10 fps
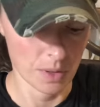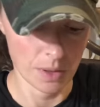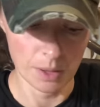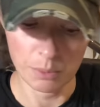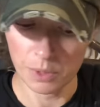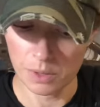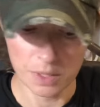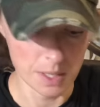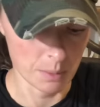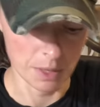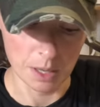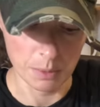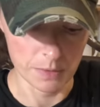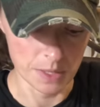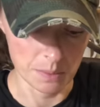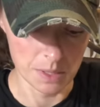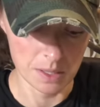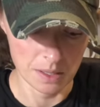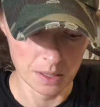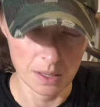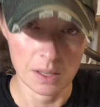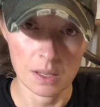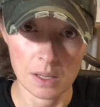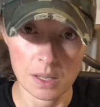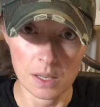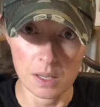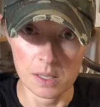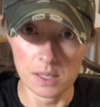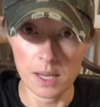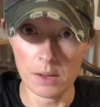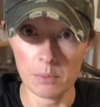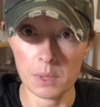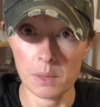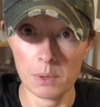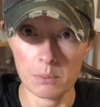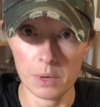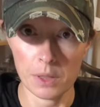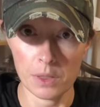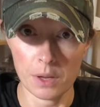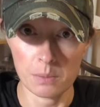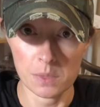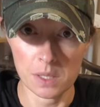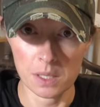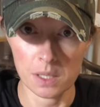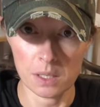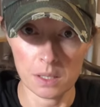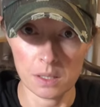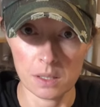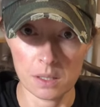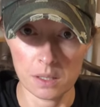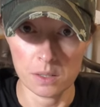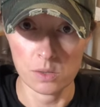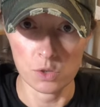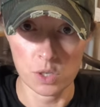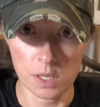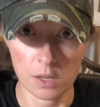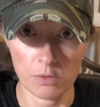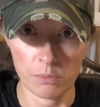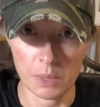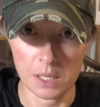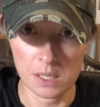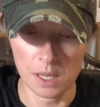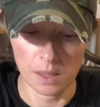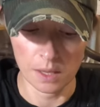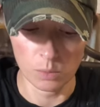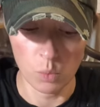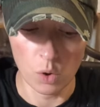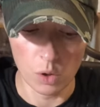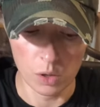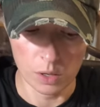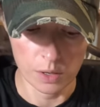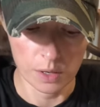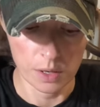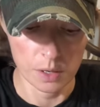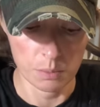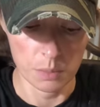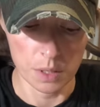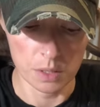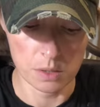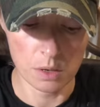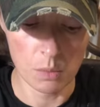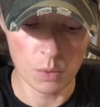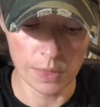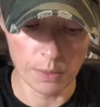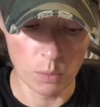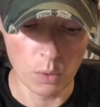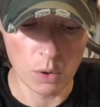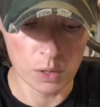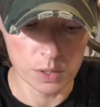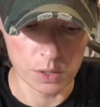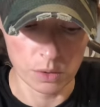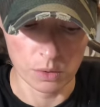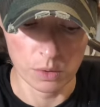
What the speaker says: dump it on the table a couple of times. See how I'm keeping my thumbs in here to just kind of maintain that wall, because you don't want the wall to